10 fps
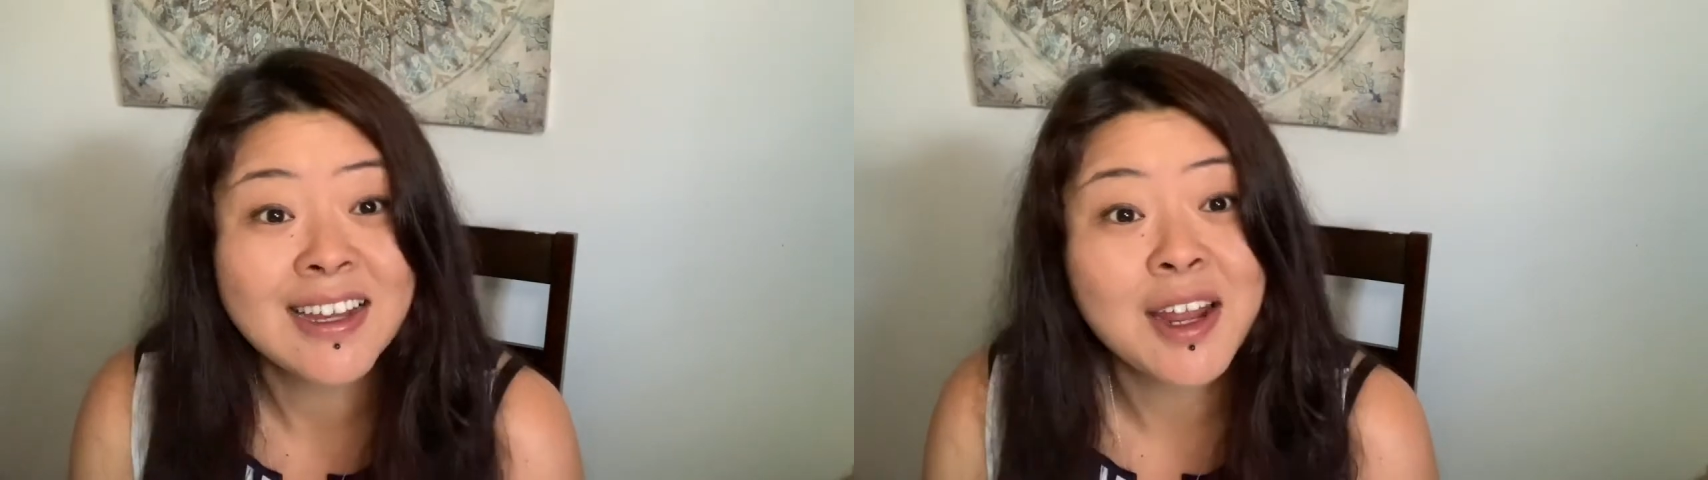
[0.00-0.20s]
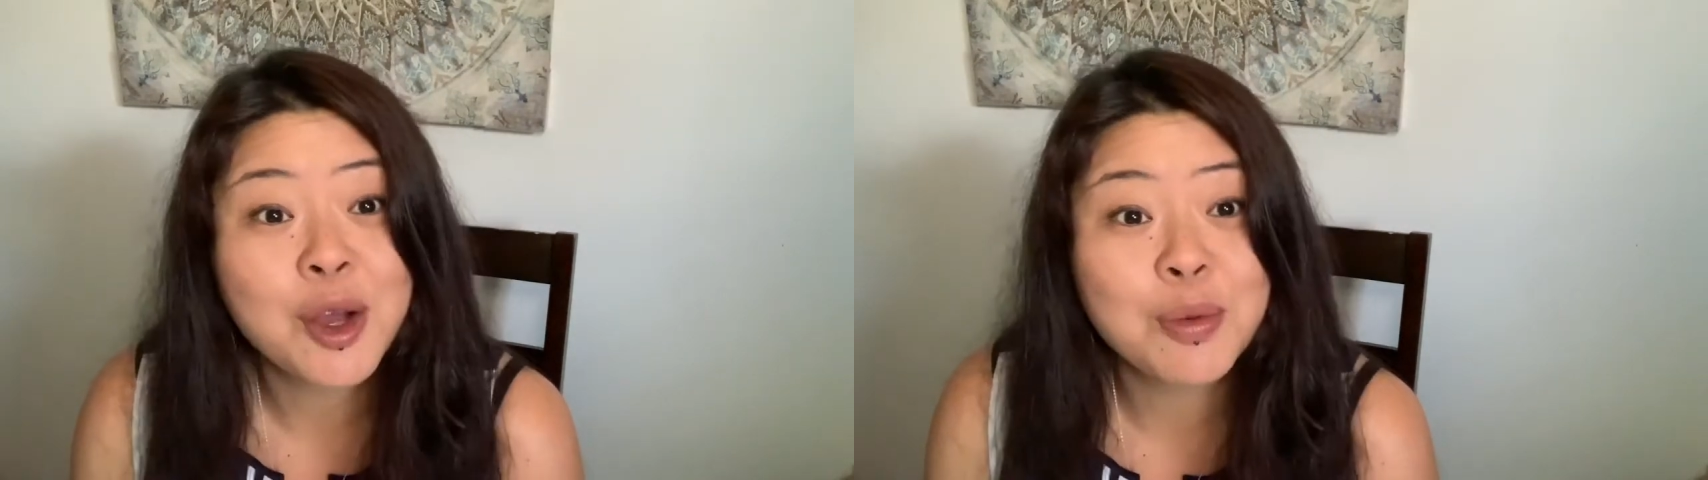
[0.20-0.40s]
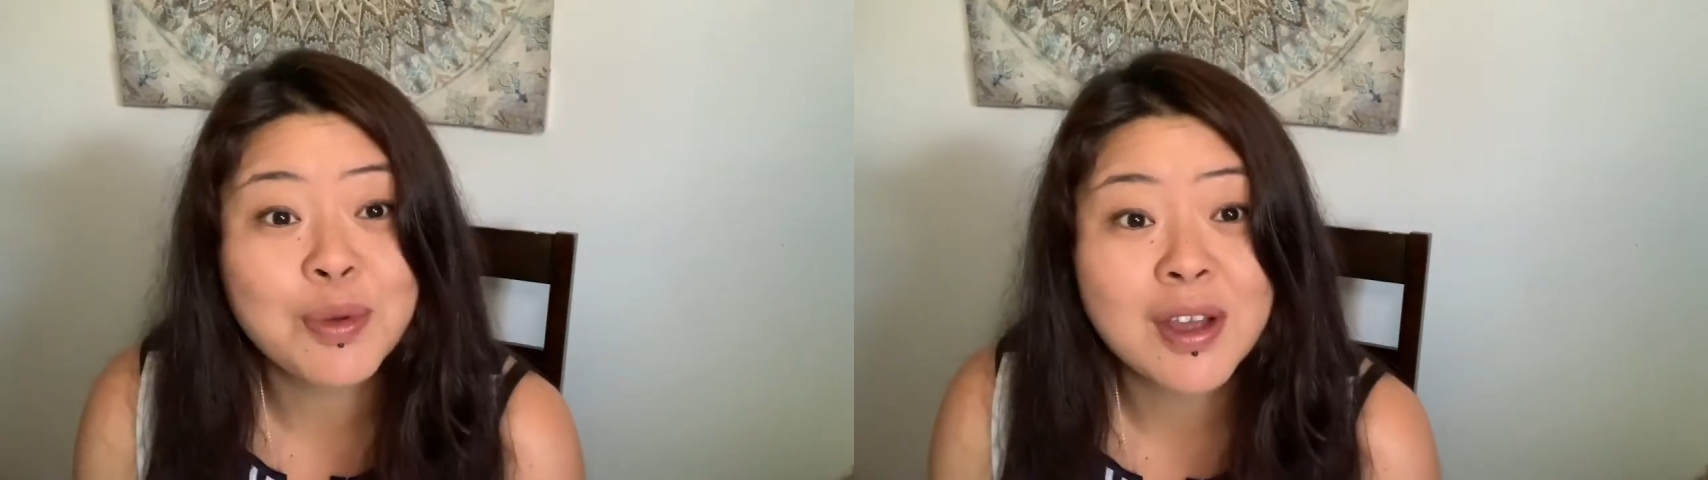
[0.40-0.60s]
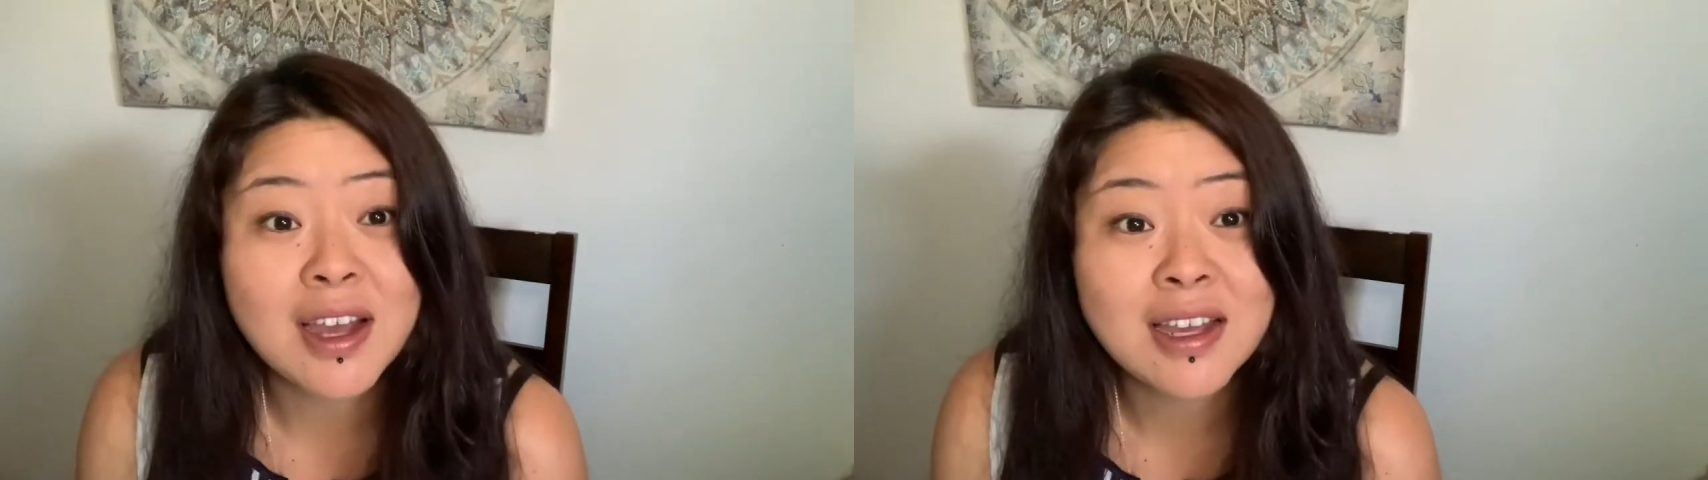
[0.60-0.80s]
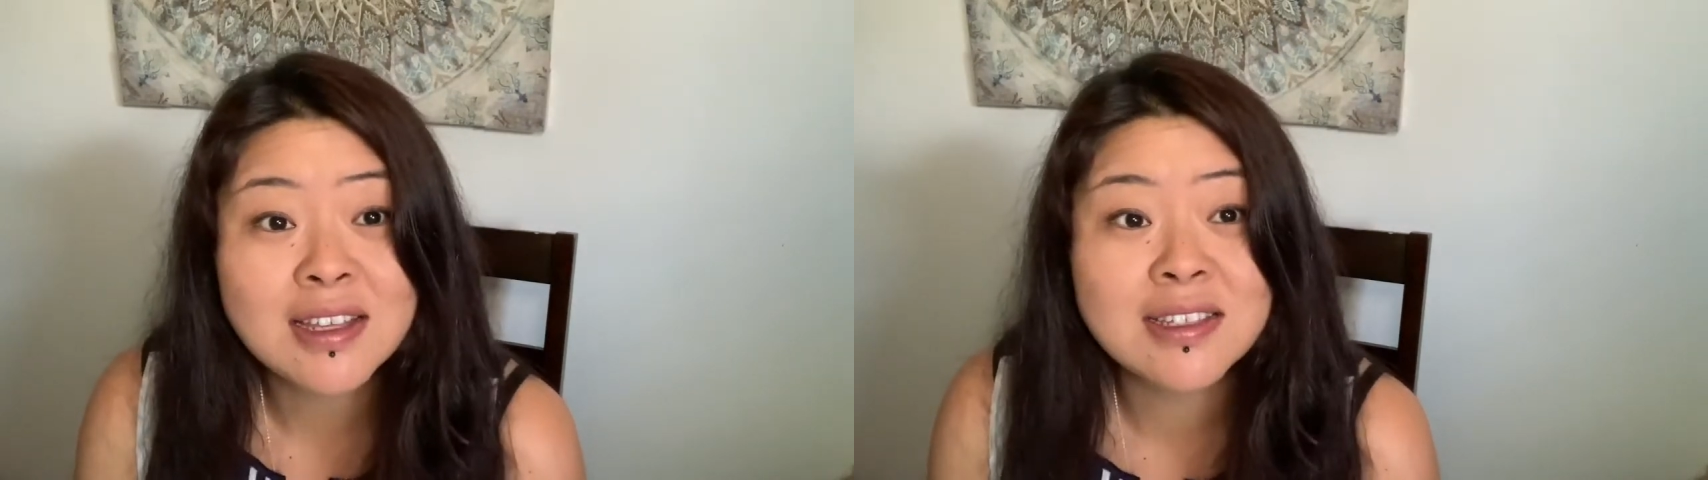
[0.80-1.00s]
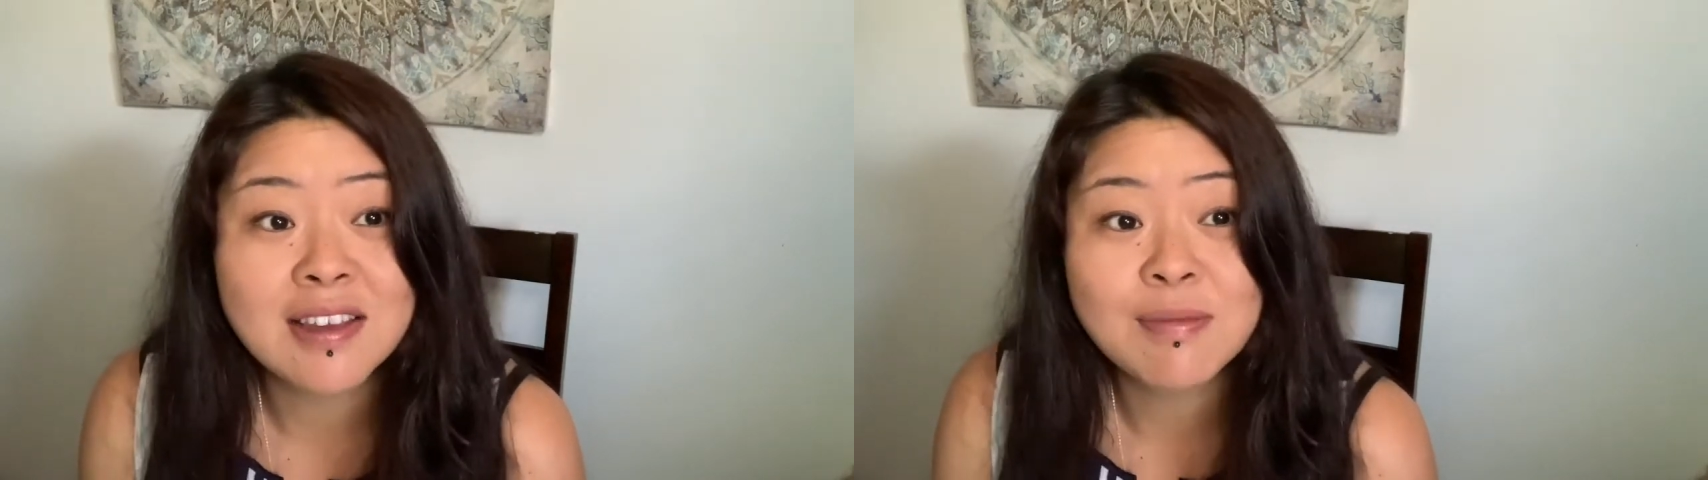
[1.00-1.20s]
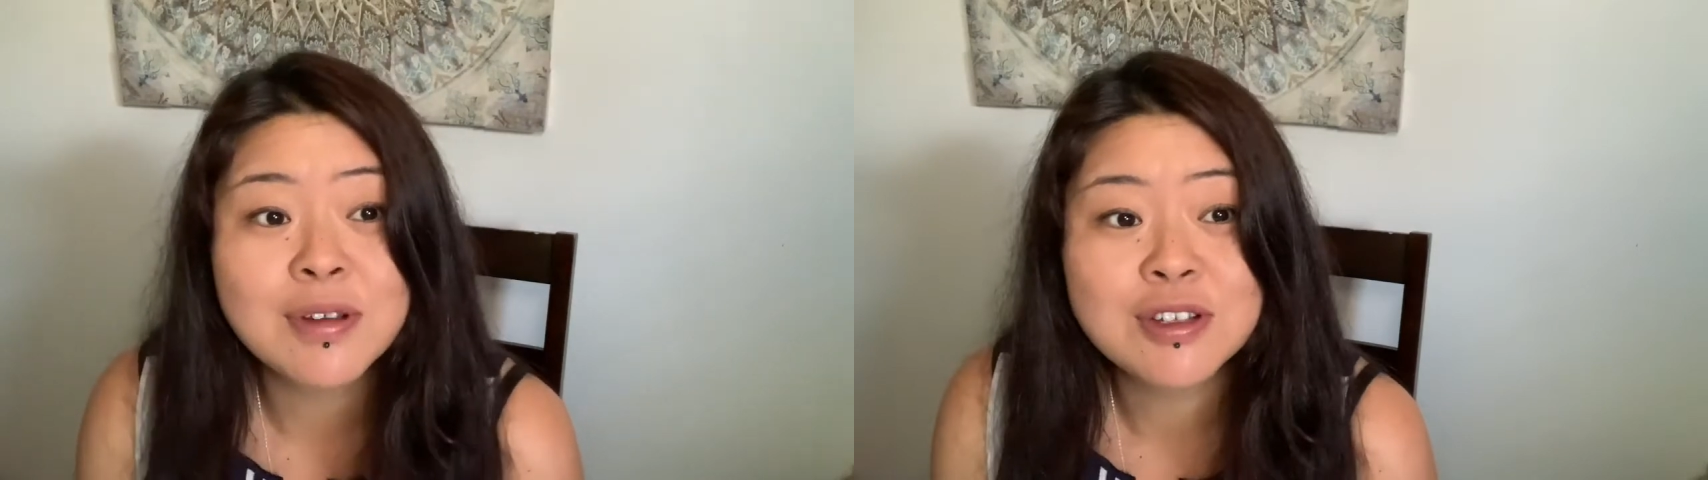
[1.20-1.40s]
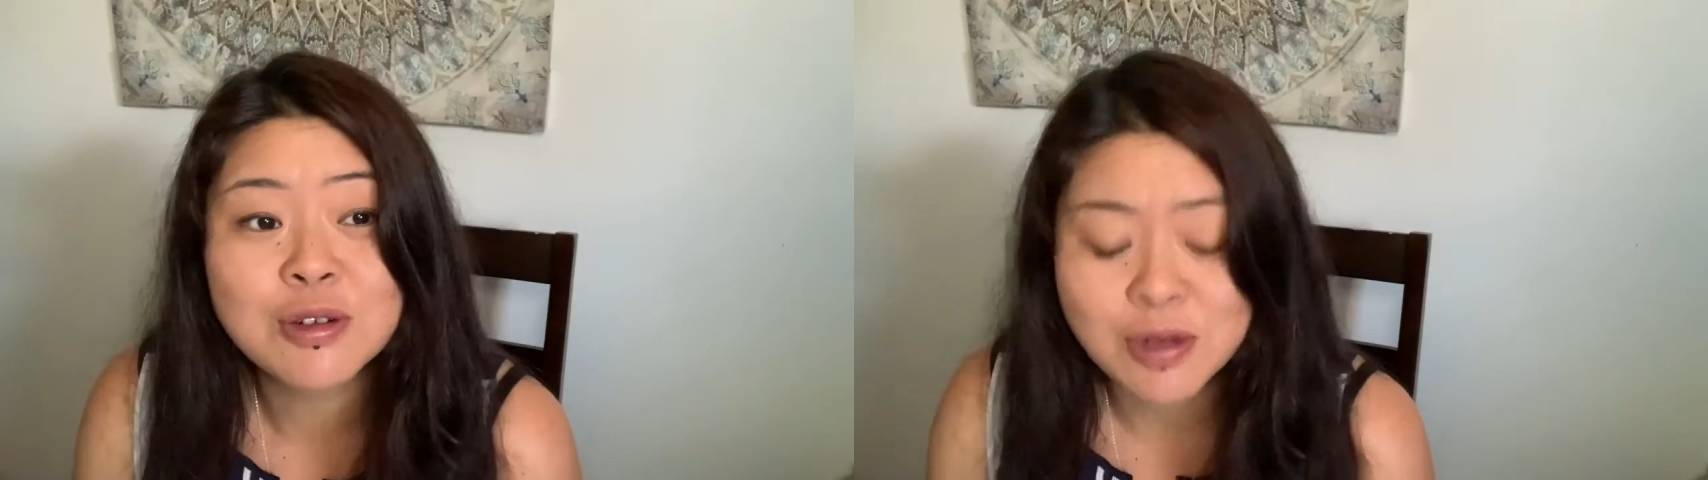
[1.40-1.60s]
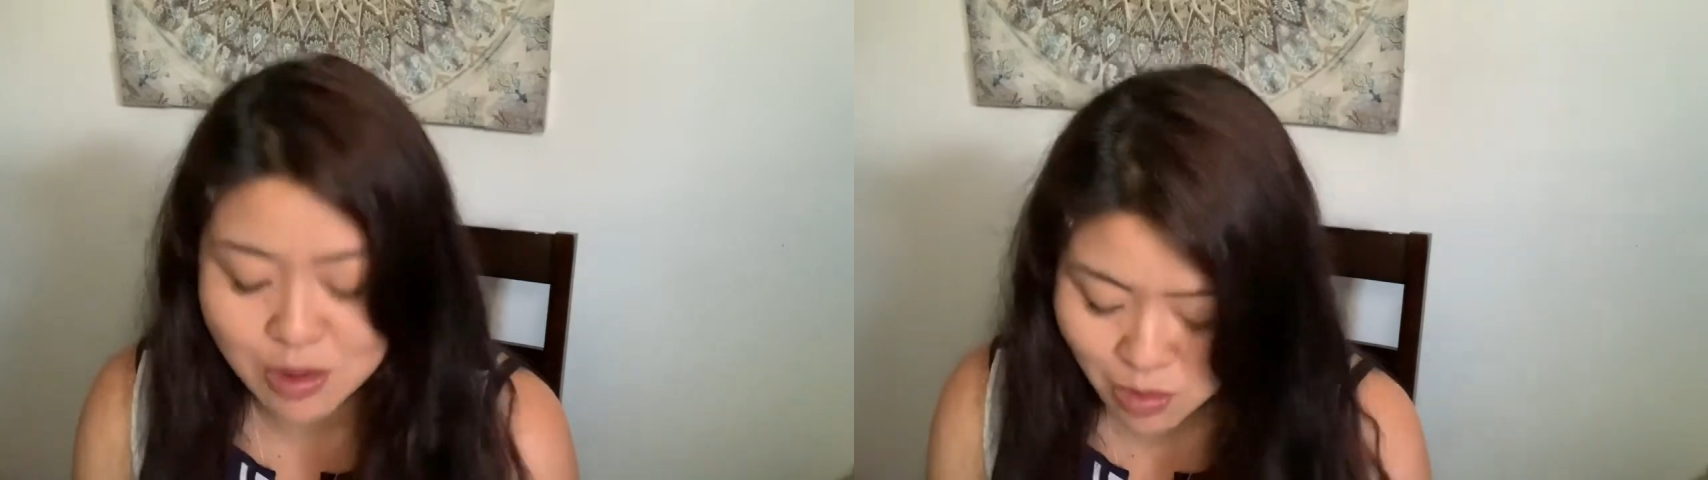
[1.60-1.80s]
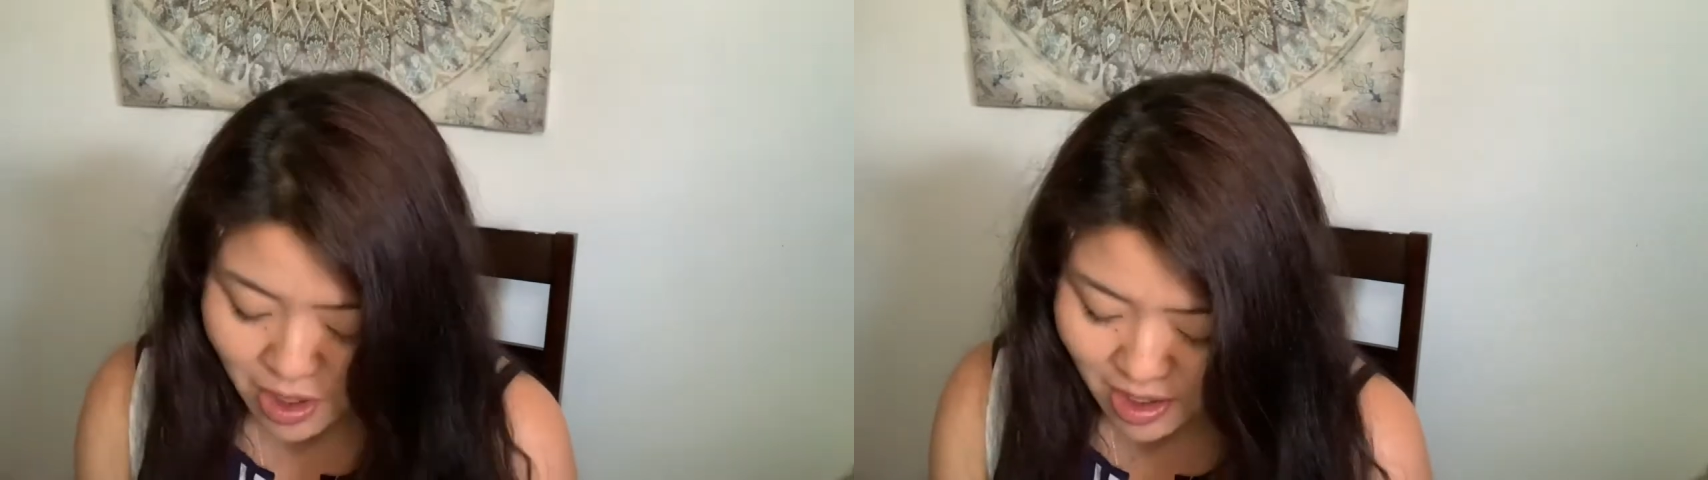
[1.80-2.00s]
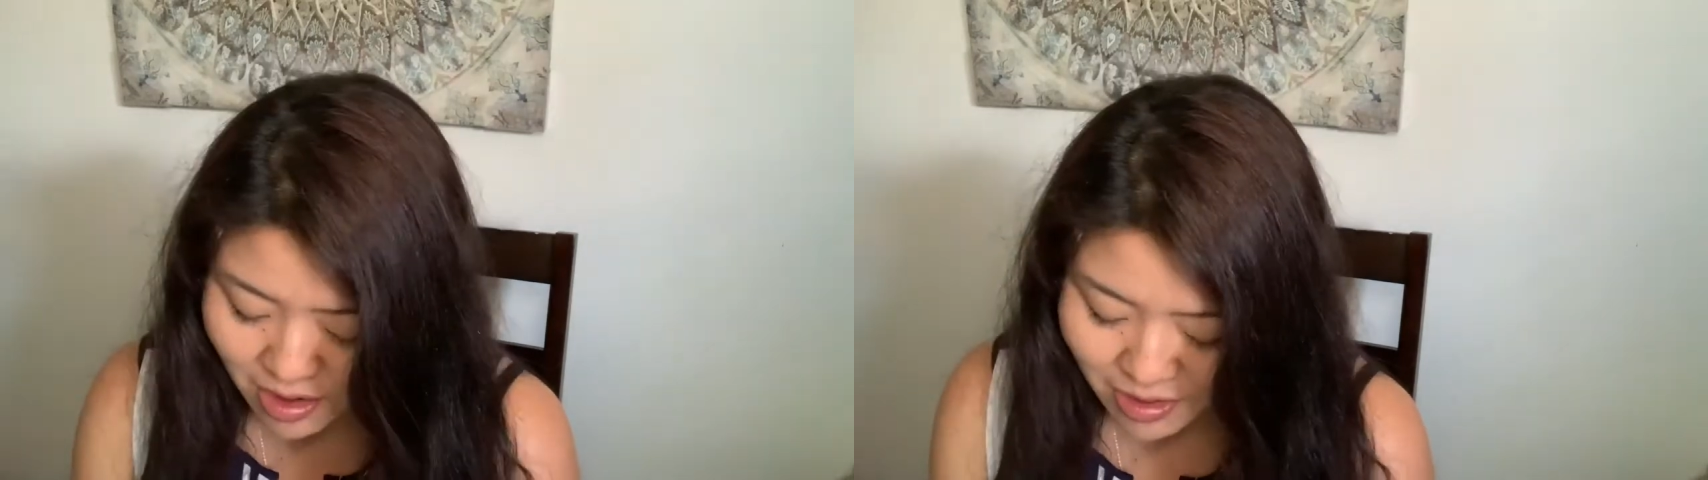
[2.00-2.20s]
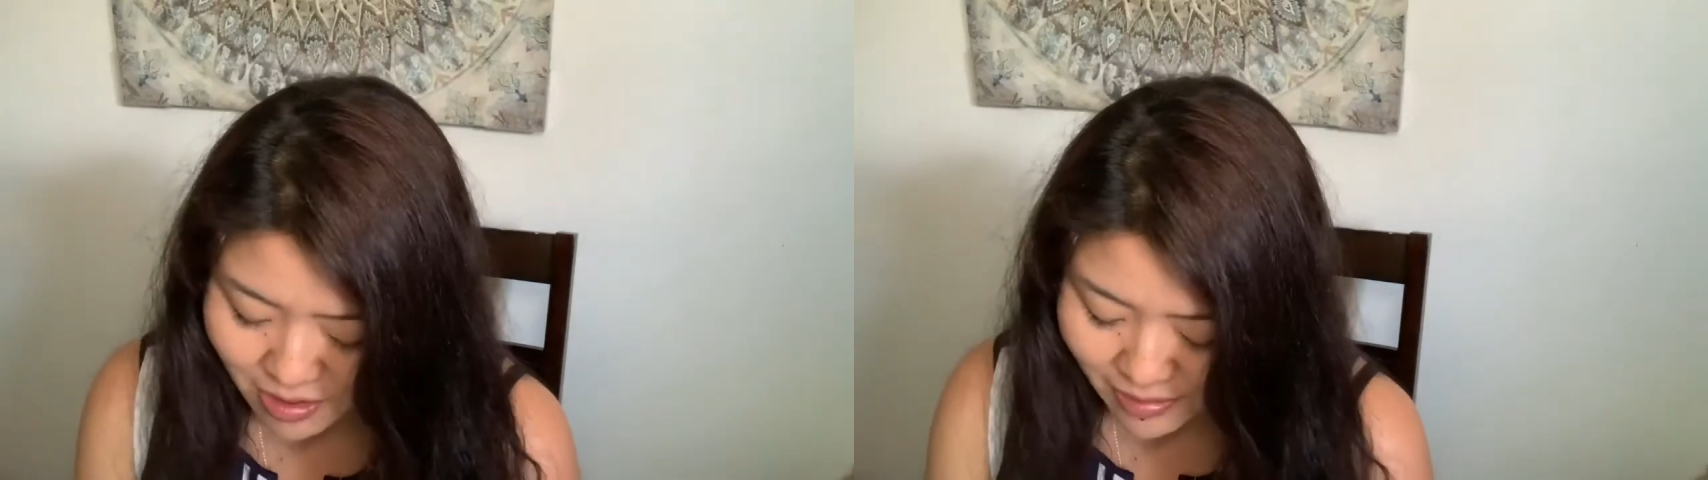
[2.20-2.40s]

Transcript: And I hope you guys have been doing well.